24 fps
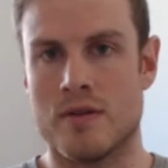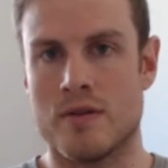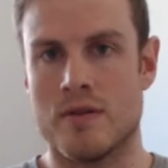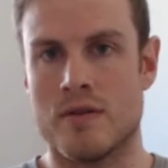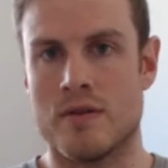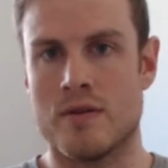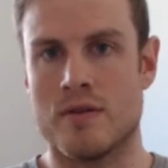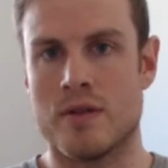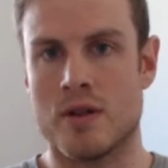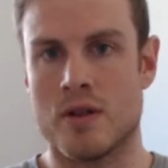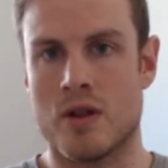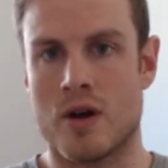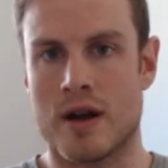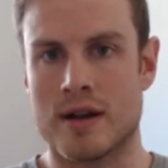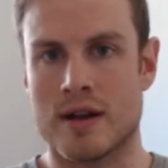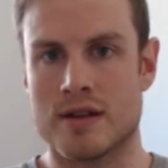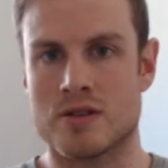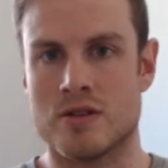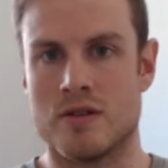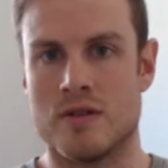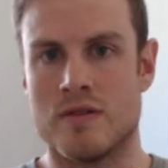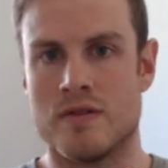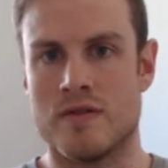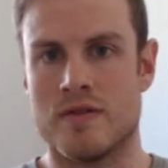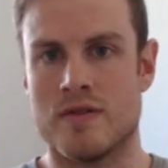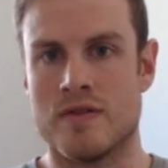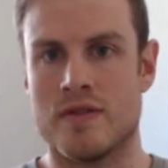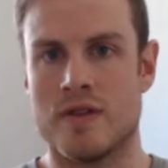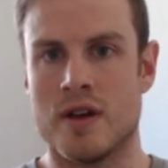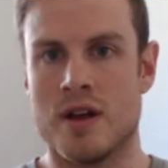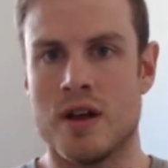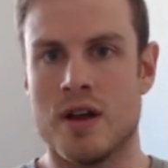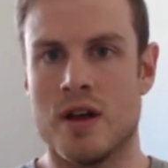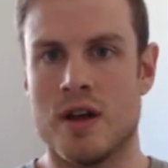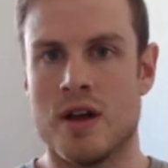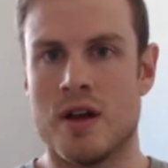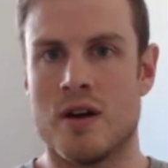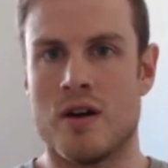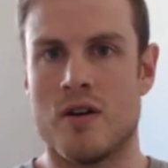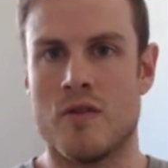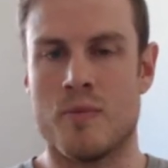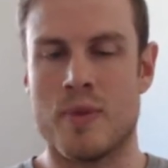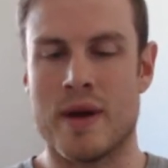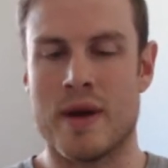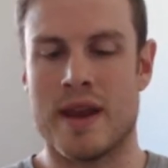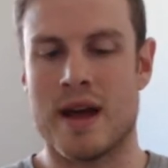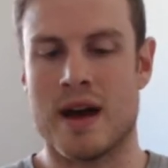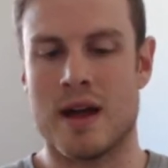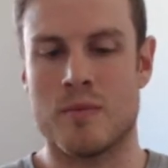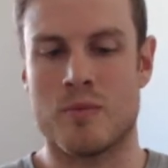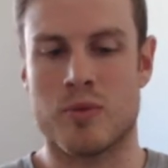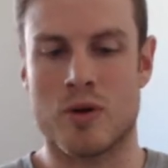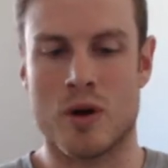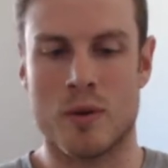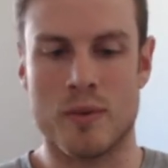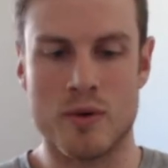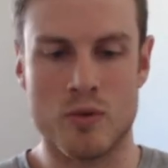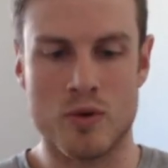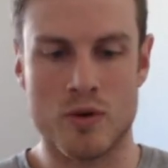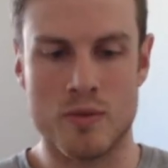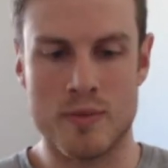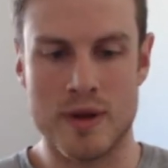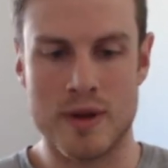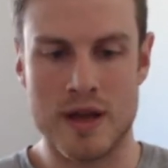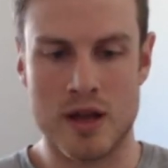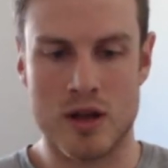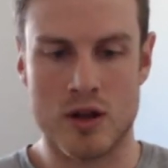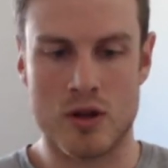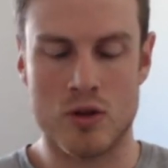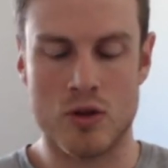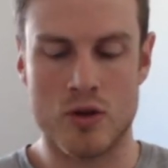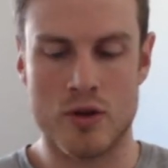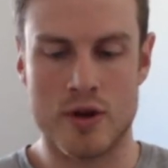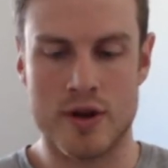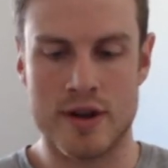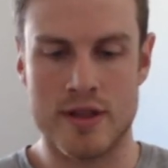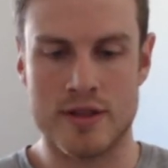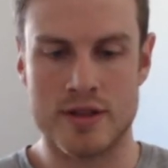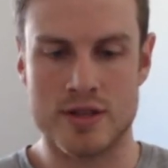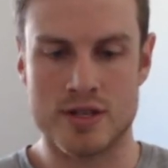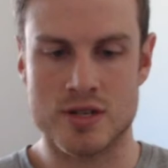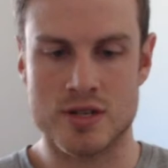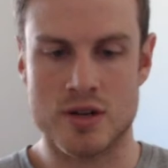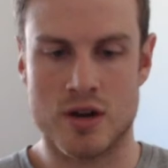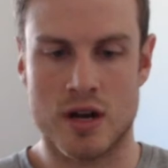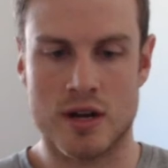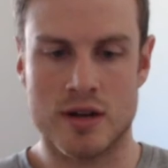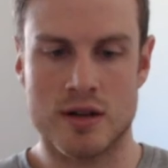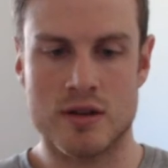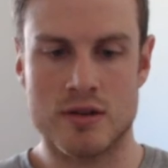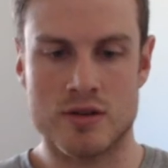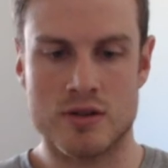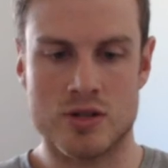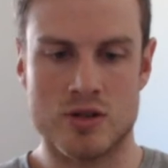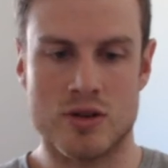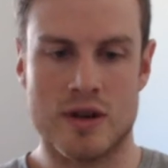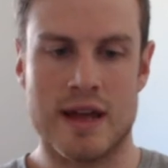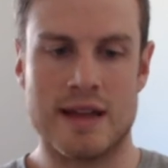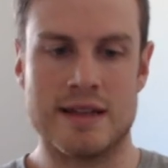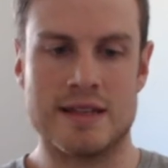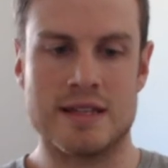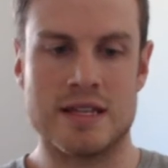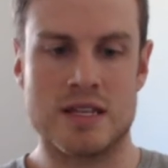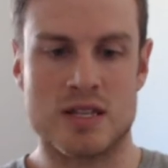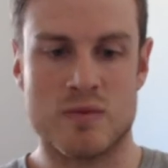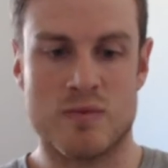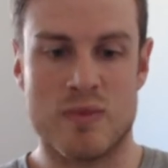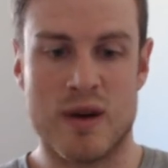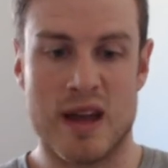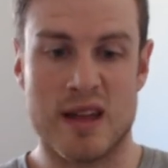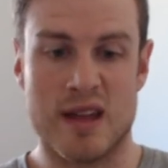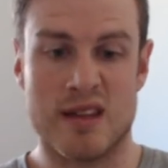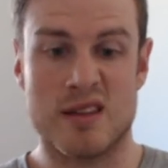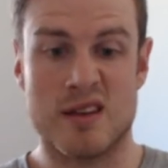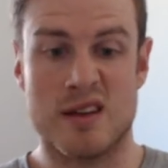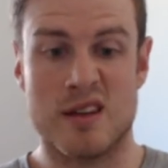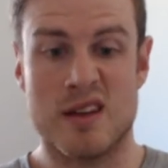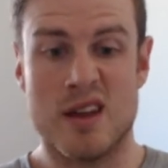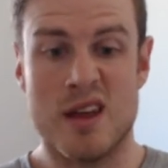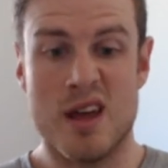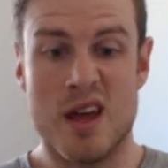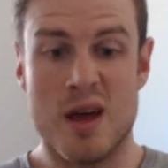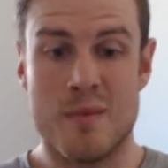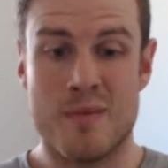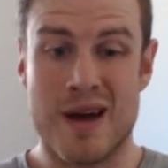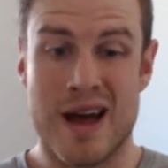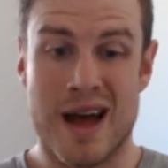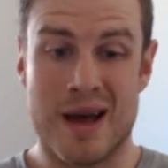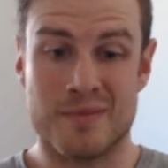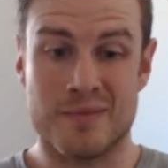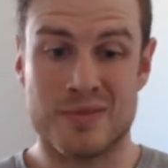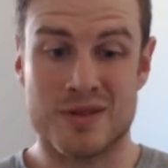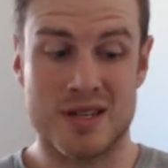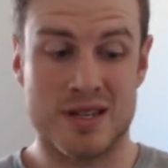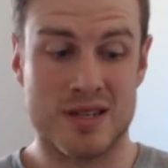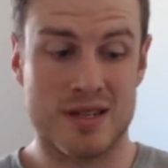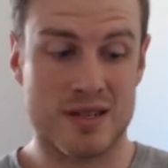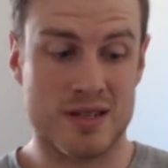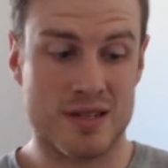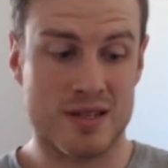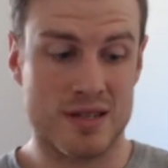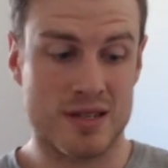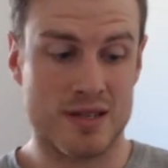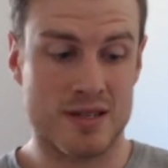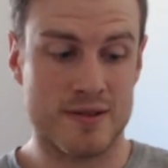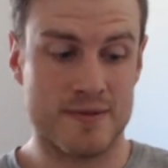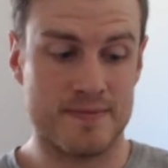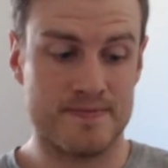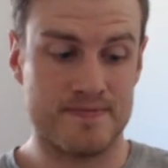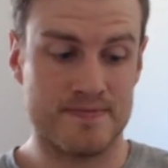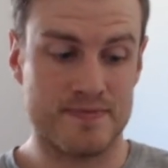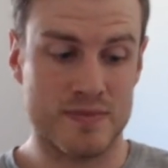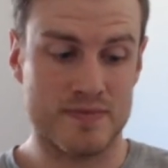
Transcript: the likes of Ben Hunt probably wouldn't be included in the side because you anticipate that perhaps it's,